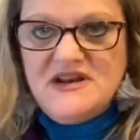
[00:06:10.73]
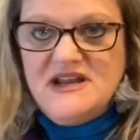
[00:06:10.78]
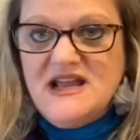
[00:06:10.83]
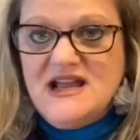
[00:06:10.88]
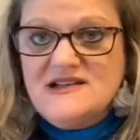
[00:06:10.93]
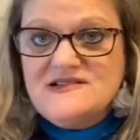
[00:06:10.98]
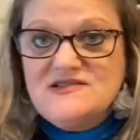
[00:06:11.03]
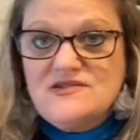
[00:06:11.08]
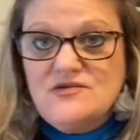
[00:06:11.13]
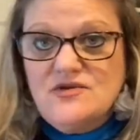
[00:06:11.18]

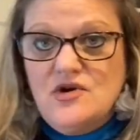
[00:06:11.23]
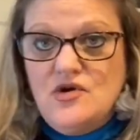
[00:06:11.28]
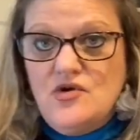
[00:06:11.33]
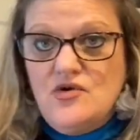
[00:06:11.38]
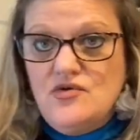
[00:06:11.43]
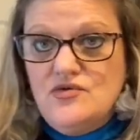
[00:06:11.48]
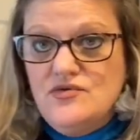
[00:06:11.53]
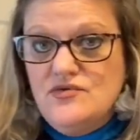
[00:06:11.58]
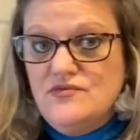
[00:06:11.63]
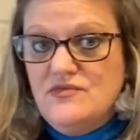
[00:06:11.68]
has their
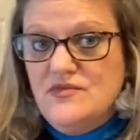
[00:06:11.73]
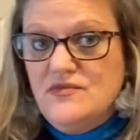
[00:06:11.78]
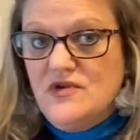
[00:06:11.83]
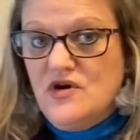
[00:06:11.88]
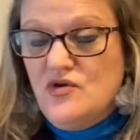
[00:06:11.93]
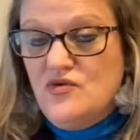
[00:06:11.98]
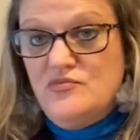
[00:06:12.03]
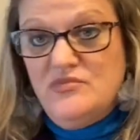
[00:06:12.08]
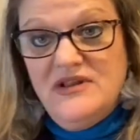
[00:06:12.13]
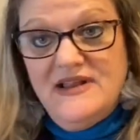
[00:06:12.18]
own
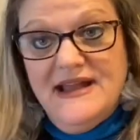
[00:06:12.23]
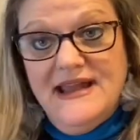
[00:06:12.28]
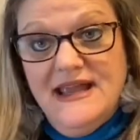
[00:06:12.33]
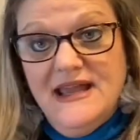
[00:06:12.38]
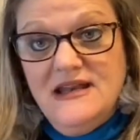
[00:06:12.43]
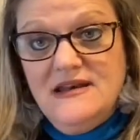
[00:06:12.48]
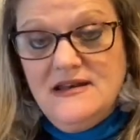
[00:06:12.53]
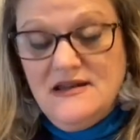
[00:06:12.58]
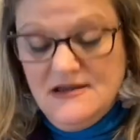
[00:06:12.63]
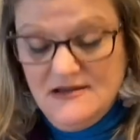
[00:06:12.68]

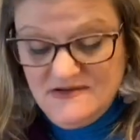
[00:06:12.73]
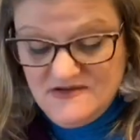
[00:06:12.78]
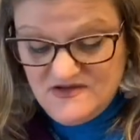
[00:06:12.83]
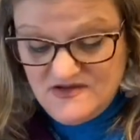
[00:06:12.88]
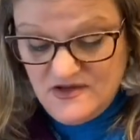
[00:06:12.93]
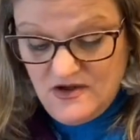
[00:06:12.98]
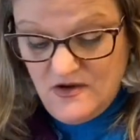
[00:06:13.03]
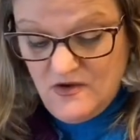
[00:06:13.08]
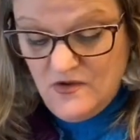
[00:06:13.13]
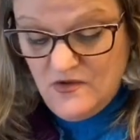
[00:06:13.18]
plan.
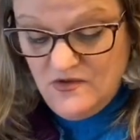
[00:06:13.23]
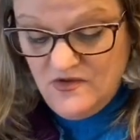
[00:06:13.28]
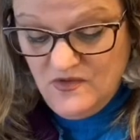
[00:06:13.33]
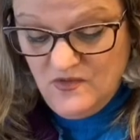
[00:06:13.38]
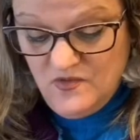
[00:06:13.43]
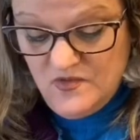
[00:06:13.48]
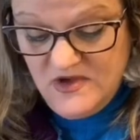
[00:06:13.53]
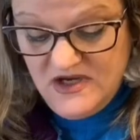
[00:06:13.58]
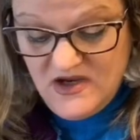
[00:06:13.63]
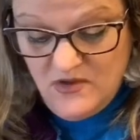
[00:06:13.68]
So
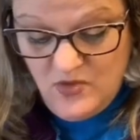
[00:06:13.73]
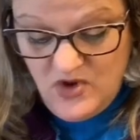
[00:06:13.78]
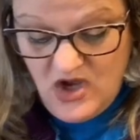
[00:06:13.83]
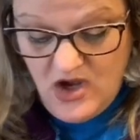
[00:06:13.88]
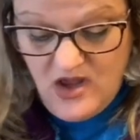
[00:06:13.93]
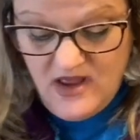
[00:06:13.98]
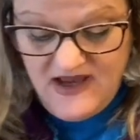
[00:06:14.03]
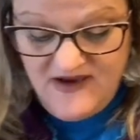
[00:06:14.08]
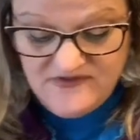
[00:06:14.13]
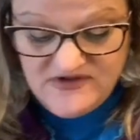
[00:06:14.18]
we
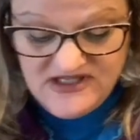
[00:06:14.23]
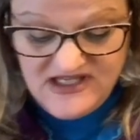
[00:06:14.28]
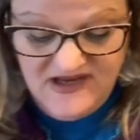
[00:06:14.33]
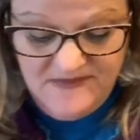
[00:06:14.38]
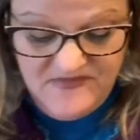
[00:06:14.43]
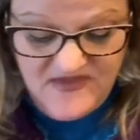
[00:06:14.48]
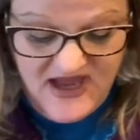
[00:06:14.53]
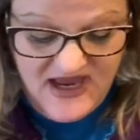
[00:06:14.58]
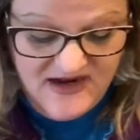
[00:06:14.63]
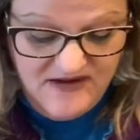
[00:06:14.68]
all have to
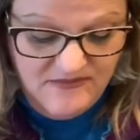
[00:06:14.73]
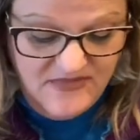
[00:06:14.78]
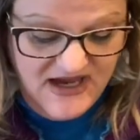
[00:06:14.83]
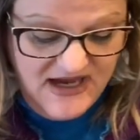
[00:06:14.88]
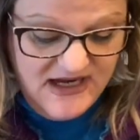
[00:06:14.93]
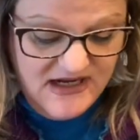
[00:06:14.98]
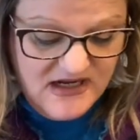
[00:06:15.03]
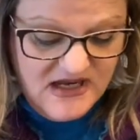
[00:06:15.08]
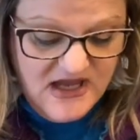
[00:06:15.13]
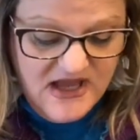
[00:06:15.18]
keep that in
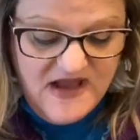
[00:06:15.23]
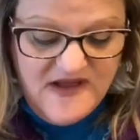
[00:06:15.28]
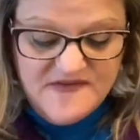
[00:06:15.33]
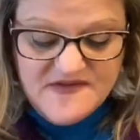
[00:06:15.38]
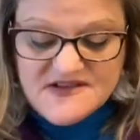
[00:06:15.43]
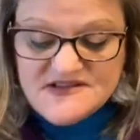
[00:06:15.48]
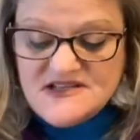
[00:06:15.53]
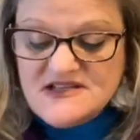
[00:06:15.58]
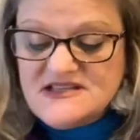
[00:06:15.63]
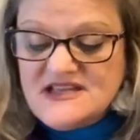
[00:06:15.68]
mind.
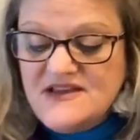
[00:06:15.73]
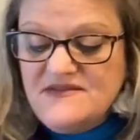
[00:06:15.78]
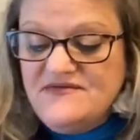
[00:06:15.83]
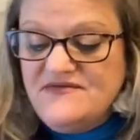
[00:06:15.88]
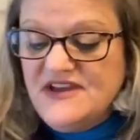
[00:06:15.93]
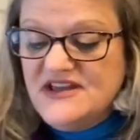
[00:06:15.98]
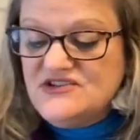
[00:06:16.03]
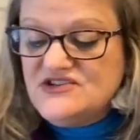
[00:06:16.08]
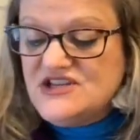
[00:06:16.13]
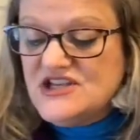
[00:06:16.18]
This is a
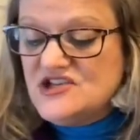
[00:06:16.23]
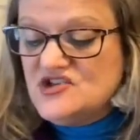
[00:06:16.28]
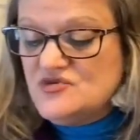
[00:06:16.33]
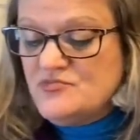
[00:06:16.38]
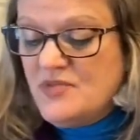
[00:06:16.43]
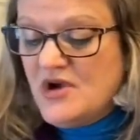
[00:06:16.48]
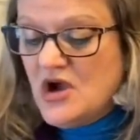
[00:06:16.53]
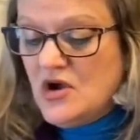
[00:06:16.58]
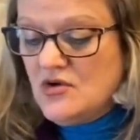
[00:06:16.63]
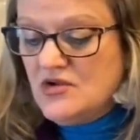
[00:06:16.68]
vintage
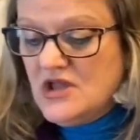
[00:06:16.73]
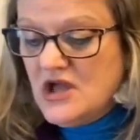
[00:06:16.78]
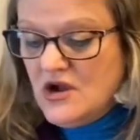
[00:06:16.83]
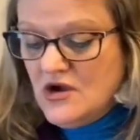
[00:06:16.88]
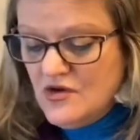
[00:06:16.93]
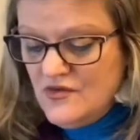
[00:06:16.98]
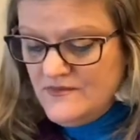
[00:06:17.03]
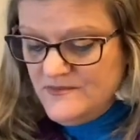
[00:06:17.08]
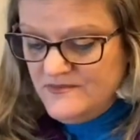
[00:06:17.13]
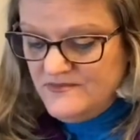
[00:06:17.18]

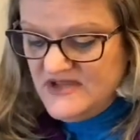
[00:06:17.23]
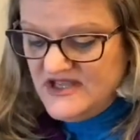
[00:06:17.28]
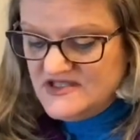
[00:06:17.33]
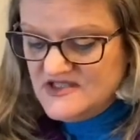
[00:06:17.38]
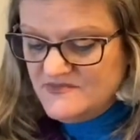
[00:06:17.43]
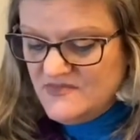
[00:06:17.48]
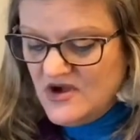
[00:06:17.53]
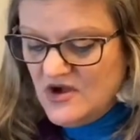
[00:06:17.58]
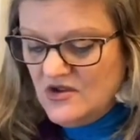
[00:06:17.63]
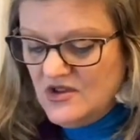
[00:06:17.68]
polo, men's
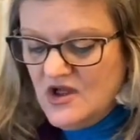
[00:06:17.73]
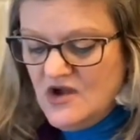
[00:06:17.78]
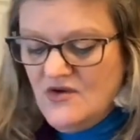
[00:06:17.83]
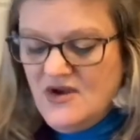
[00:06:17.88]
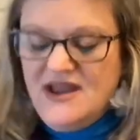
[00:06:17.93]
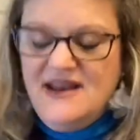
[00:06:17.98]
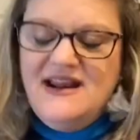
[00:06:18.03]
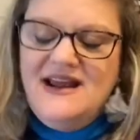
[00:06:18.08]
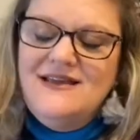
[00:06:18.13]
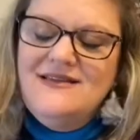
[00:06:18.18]
polo,
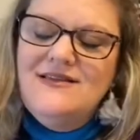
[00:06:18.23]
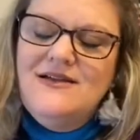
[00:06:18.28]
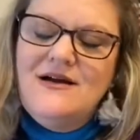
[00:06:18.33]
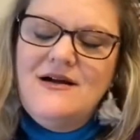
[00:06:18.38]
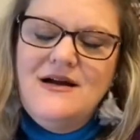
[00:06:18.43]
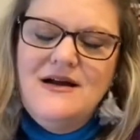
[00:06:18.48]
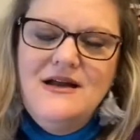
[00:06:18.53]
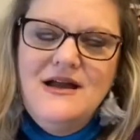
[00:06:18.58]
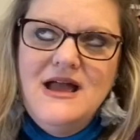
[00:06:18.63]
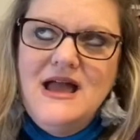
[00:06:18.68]
and
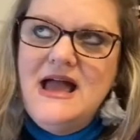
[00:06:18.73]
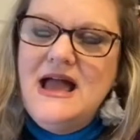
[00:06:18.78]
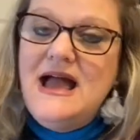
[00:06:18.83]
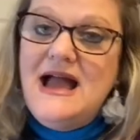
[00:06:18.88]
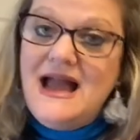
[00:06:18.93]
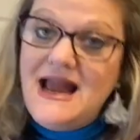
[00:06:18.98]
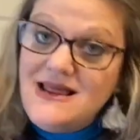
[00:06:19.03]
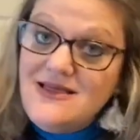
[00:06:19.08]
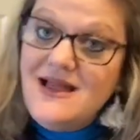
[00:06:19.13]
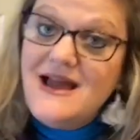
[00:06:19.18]

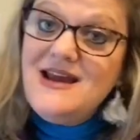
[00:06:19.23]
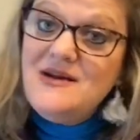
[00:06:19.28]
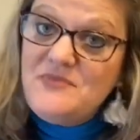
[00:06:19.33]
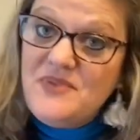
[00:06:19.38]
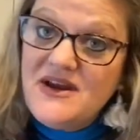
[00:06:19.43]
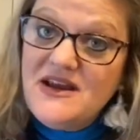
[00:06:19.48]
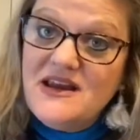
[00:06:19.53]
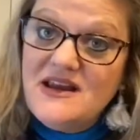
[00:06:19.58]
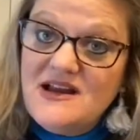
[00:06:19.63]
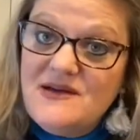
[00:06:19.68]
I like
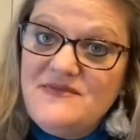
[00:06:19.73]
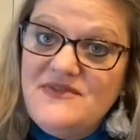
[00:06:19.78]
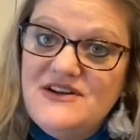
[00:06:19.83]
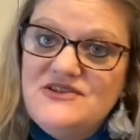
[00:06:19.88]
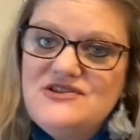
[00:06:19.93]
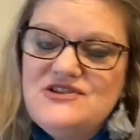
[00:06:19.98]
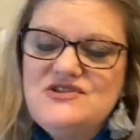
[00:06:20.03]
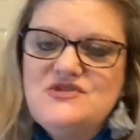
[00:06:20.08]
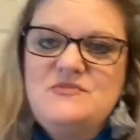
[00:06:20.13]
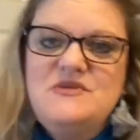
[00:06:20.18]
picking up
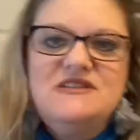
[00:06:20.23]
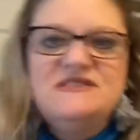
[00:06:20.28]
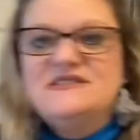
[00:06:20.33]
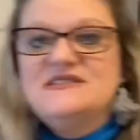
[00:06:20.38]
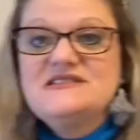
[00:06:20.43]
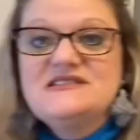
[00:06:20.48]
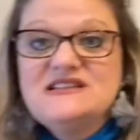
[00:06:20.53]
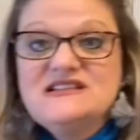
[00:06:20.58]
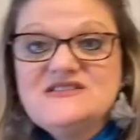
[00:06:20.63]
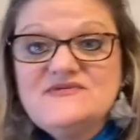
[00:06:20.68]
vintage
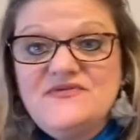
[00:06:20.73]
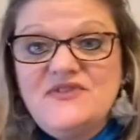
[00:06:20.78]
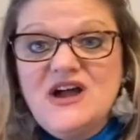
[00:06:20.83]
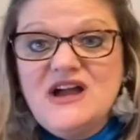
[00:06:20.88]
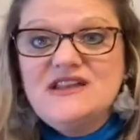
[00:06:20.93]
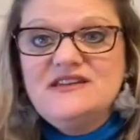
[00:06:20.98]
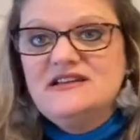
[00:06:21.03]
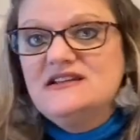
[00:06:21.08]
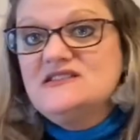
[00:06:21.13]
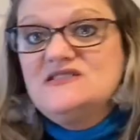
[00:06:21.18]
pieces. It's
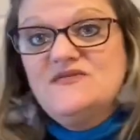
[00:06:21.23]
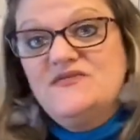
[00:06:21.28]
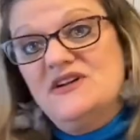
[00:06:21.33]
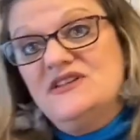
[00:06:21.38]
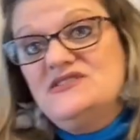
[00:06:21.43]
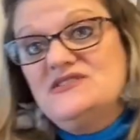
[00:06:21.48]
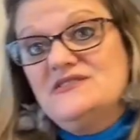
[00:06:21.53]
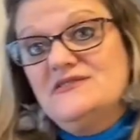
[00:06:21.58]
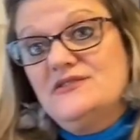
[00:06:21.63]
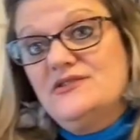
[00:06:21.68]
fun. It's
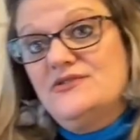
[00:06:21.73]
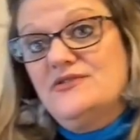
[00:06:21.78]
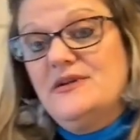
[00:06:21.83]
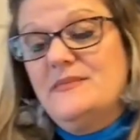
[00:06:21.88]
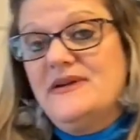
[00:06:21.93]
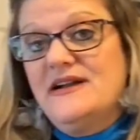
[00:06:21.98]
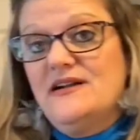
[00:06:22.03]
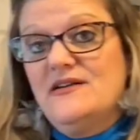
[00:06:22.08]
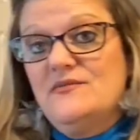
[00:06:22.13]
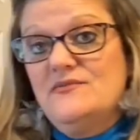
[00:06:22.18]
fun to learn
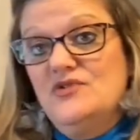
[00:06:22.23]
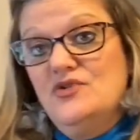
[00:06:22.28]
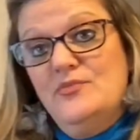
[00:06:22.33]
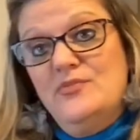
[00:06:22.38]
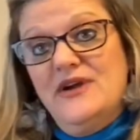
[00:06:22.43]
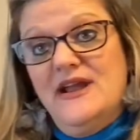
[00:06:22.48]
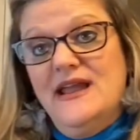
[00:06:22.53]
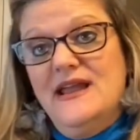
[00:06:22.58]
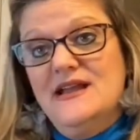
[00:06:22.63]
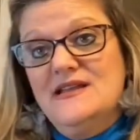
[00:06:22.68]
about new
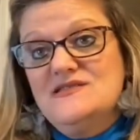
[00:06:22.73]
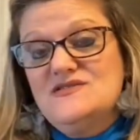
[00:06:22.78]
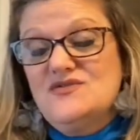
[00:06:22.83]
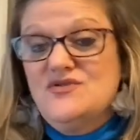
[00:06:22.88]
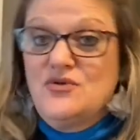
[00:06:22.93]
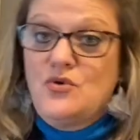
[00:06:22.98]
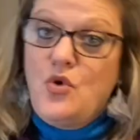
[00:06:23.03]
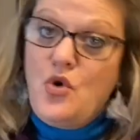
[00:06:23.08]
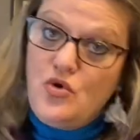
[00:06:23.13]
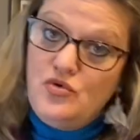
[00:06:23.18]
brands
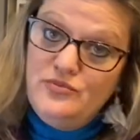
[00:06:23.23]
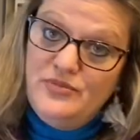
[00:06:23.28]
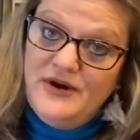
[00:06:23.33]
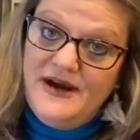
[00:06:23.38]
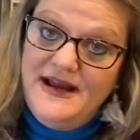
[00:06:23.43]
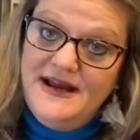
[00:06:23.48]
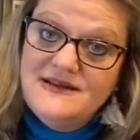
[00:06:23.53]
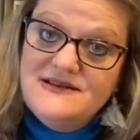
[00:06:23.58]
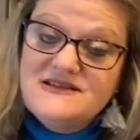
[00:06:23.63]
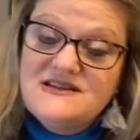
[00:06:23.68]
or old
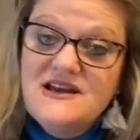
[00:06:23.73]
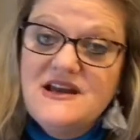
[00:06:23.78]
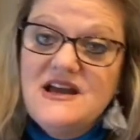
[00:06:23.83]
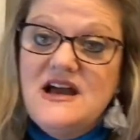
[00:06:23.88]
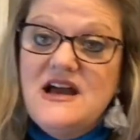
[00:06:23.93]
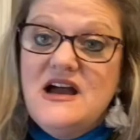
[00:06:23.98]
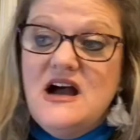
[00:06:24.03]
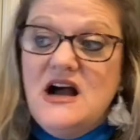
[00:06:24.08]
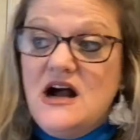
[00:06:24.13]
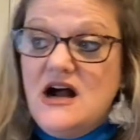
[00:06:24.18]
brands,
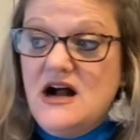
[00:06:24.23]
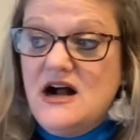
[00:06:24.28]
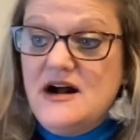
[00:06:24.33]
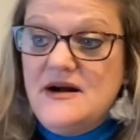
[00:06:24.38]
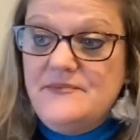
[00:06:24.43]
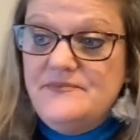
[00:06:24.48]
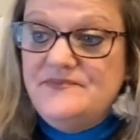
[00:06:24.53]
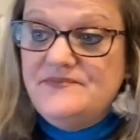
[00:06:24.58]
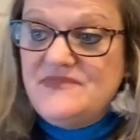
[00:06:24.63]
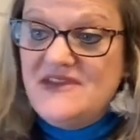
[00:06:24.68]

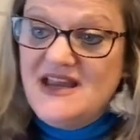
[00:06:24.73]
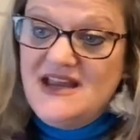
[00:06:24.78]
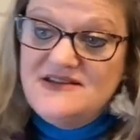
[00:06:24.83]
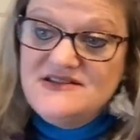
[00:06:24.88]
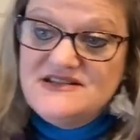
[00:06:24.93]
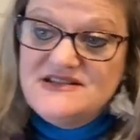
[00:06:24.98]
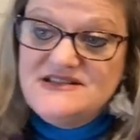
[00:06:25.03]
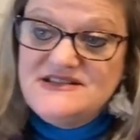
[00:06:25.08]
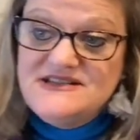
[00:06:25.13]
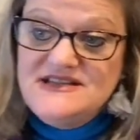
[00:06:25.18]
and
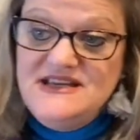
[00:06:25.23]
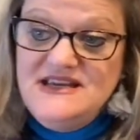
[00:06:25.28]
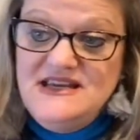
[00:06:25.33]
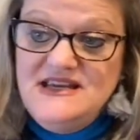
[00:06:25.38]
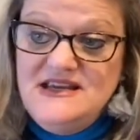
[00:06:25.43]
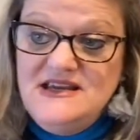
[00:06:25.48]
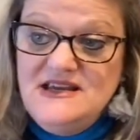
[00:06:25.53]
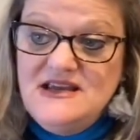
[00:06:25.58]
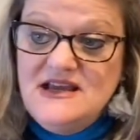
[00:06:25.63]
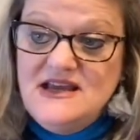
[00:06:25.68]
to
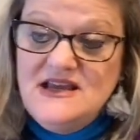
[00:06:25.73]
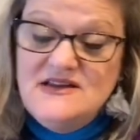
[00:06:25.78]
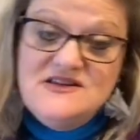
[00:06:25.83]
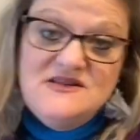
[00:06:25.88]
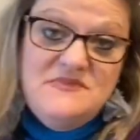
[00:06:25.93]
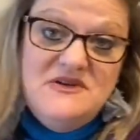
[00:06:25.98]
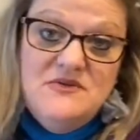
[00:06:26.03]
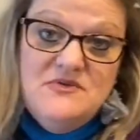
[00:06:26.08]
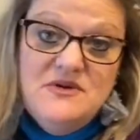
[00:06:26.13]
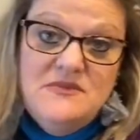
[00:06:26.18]
see and to
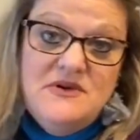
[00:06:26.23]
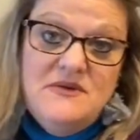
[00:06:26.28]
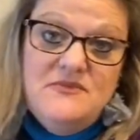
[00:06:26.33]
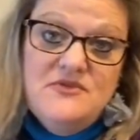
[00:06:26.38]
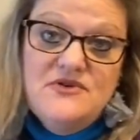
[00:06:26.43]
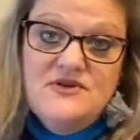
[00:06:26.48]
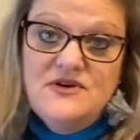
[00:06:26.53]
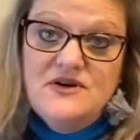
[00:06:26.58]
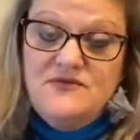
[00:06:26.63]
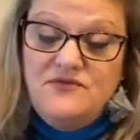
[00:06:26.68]
be
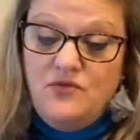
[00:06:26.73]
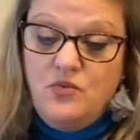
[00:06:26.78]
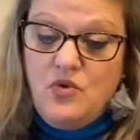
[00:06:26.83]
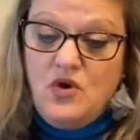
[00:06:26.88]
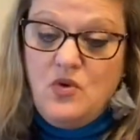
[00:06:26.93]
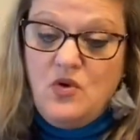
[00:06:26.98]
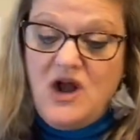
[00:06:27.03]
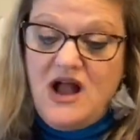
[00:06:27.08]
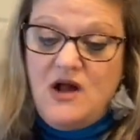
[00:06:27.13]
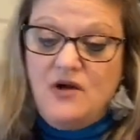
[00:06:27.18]
remembered of how